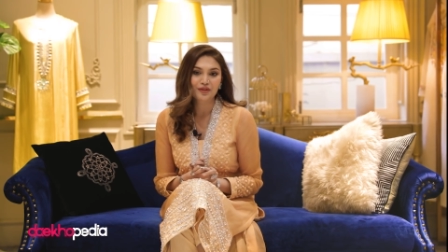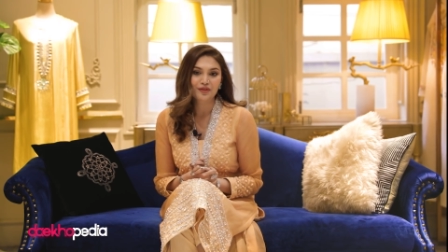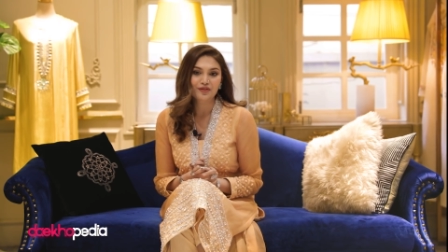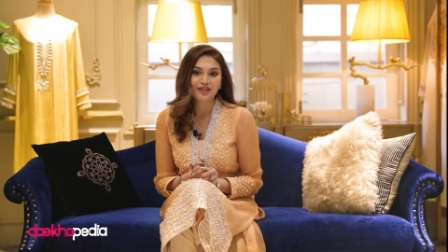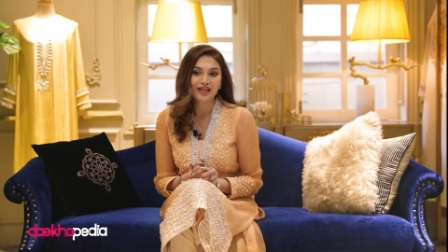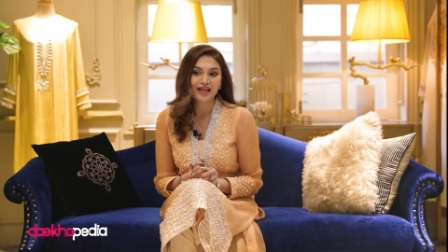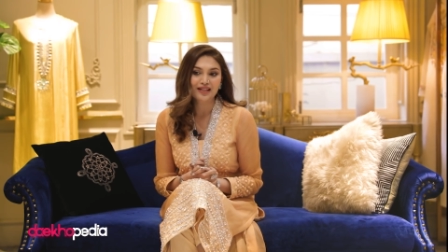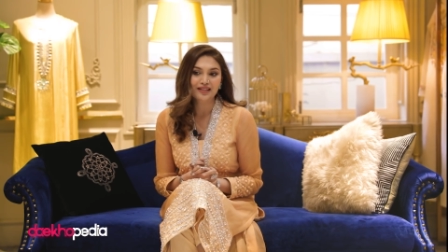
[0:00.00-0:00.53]
you know
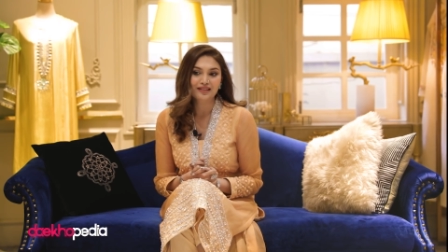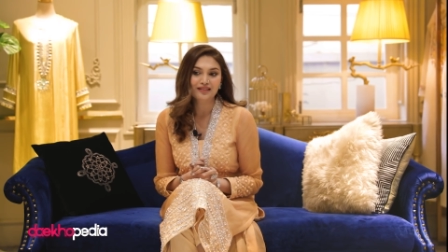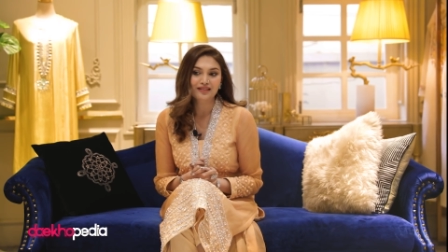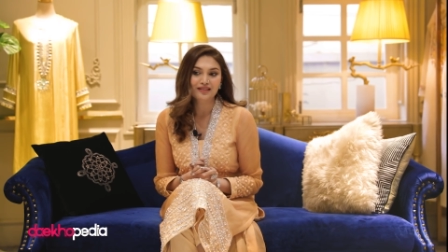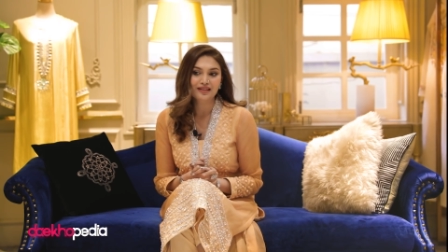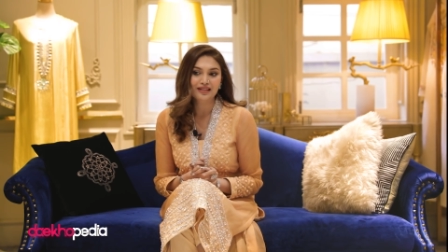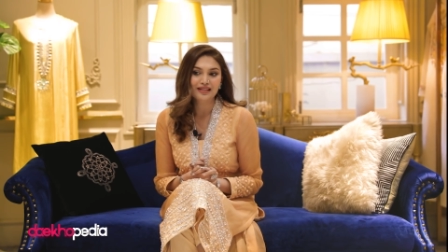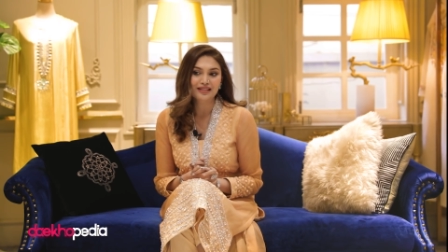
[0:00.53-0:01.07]
that
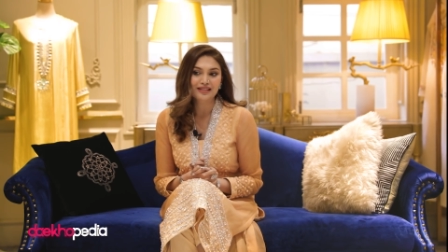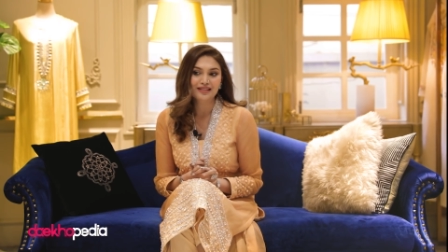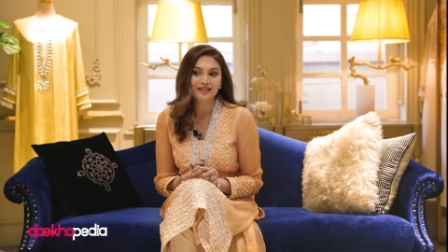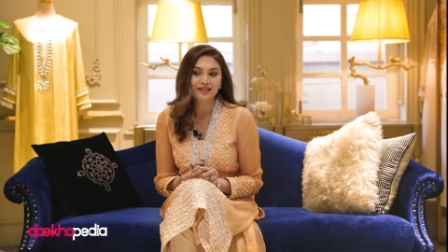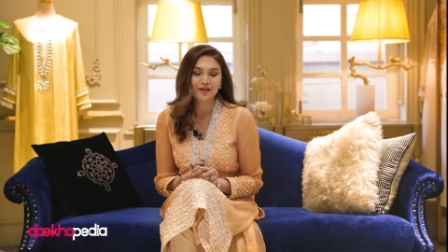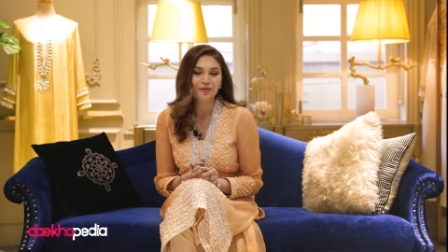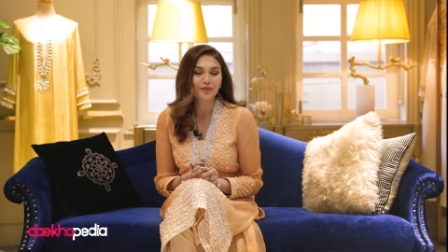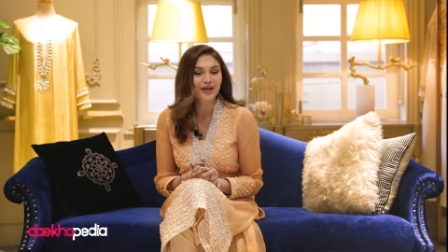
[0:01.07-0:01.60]

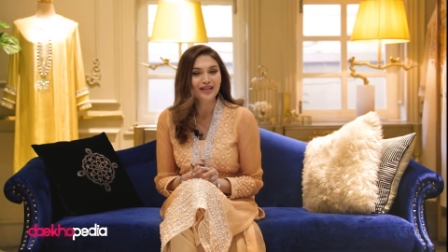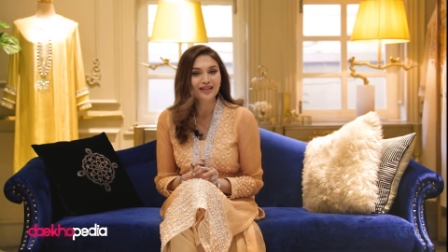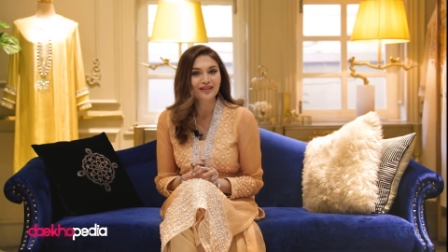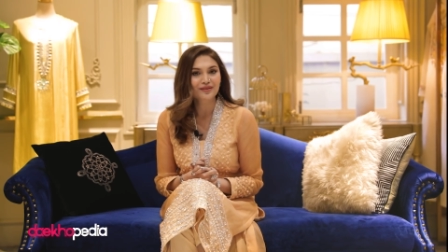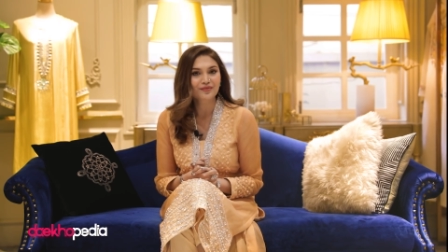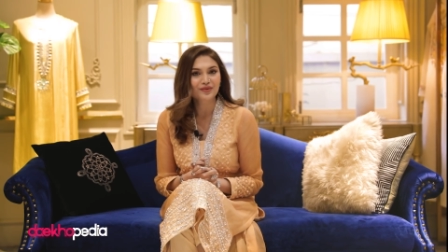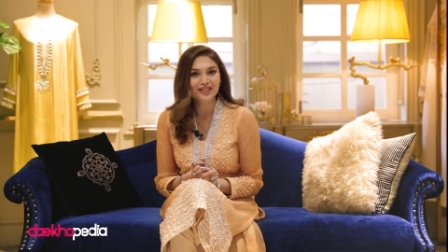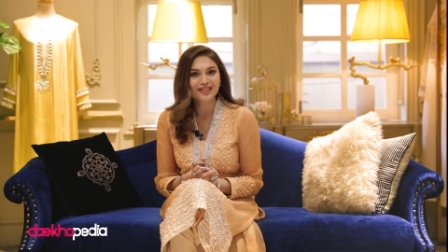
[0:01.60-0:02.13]
is uh, when
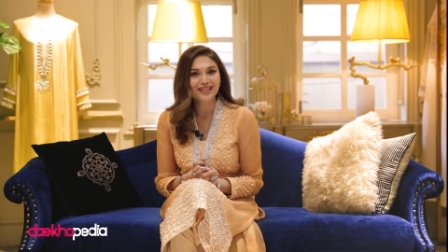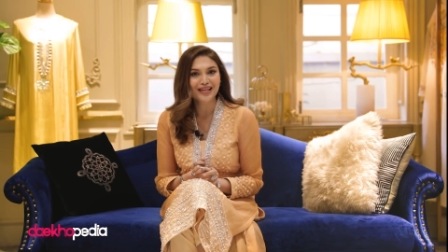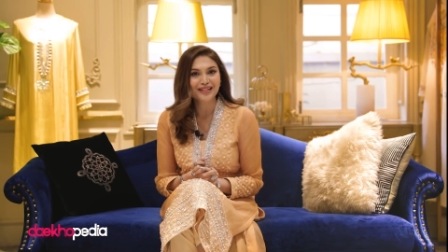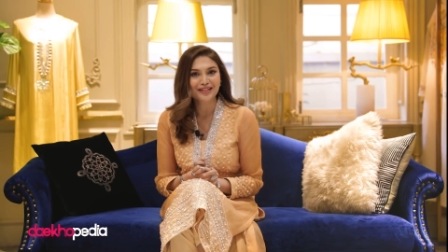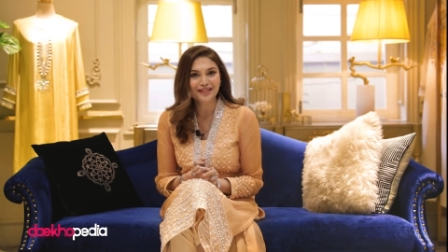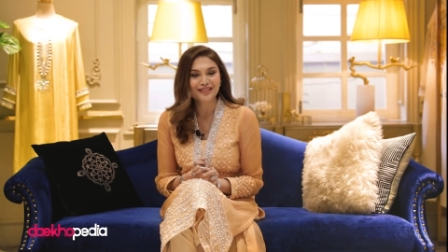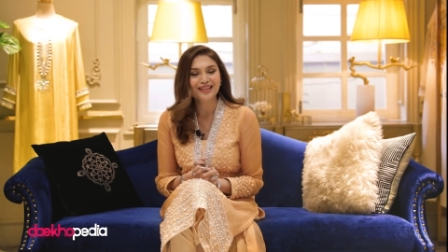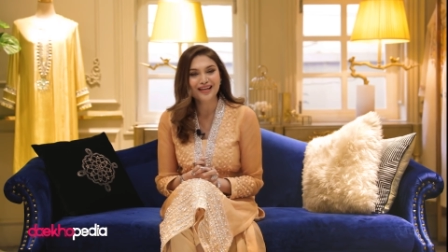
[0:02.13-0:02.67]
we
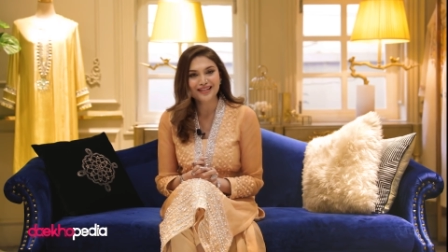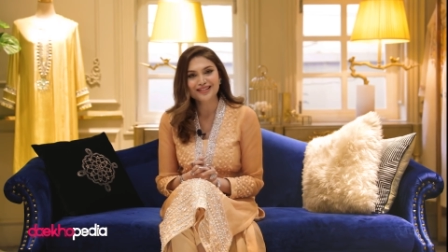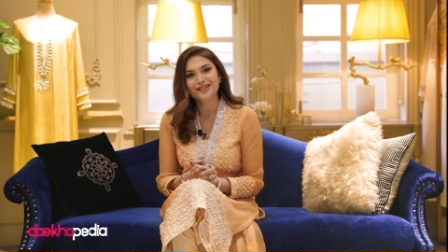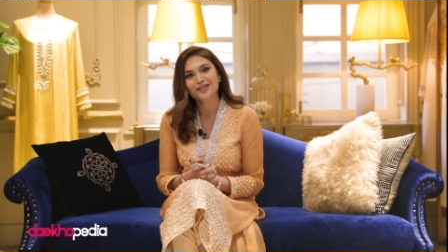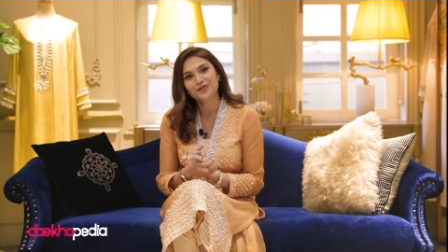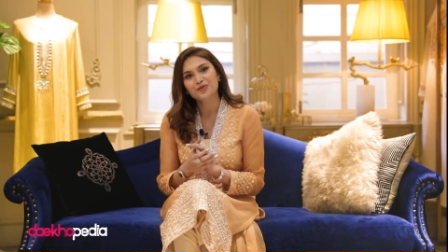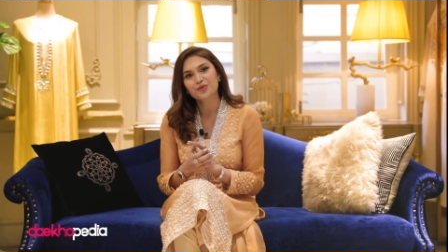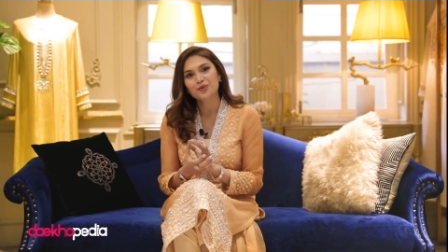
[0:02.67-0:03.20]
decided that's
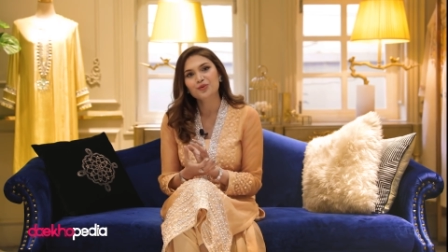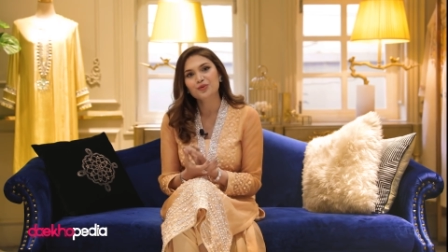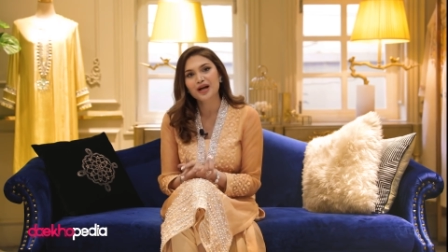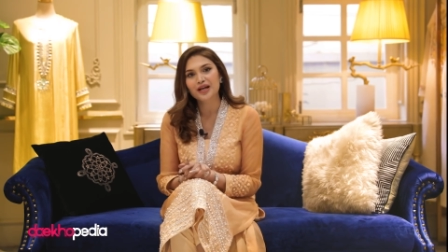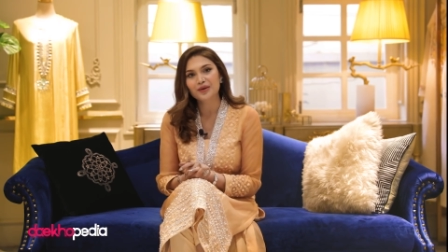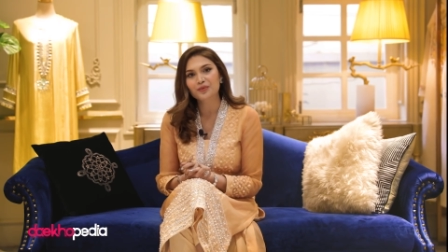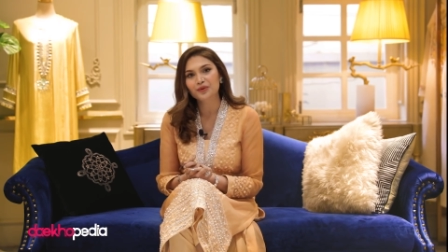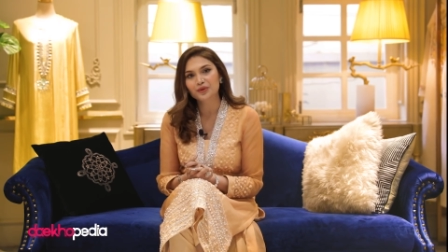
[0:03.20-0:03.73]
the school
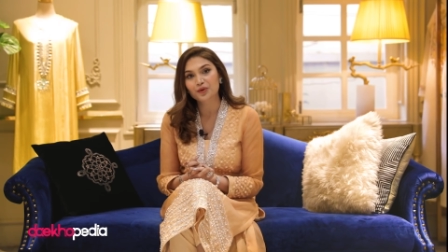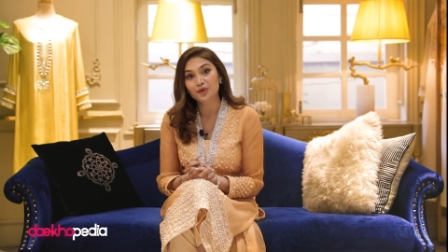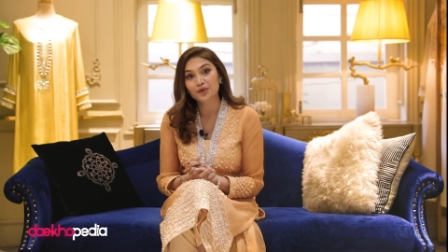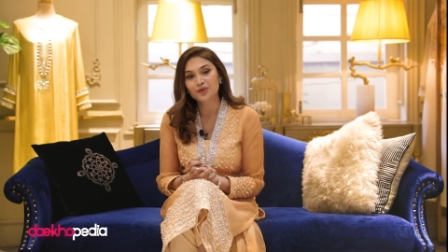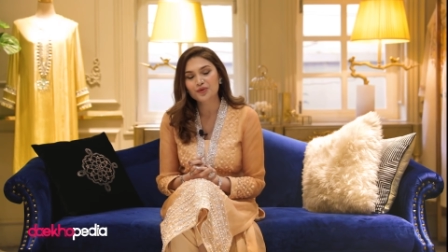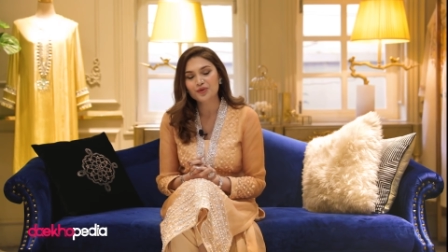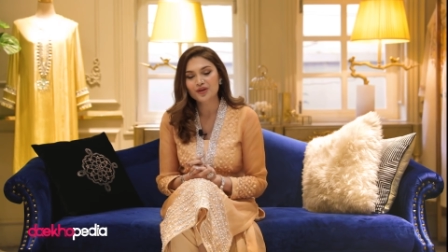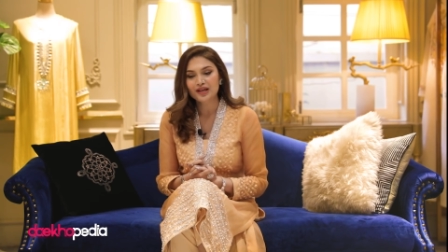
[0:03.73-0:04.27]
I will go
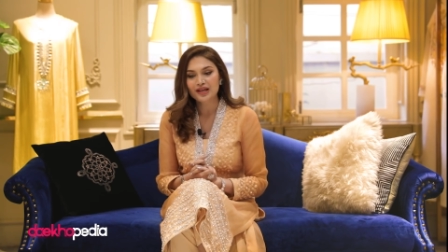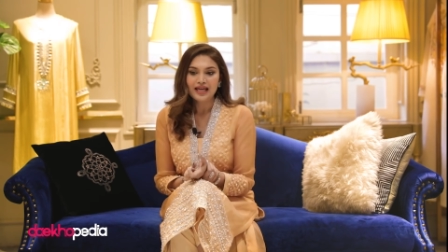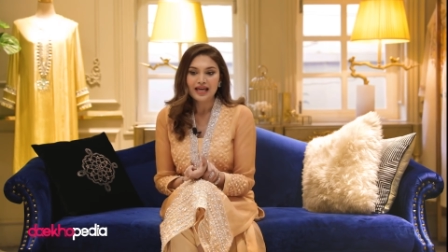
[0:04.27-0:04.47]
to.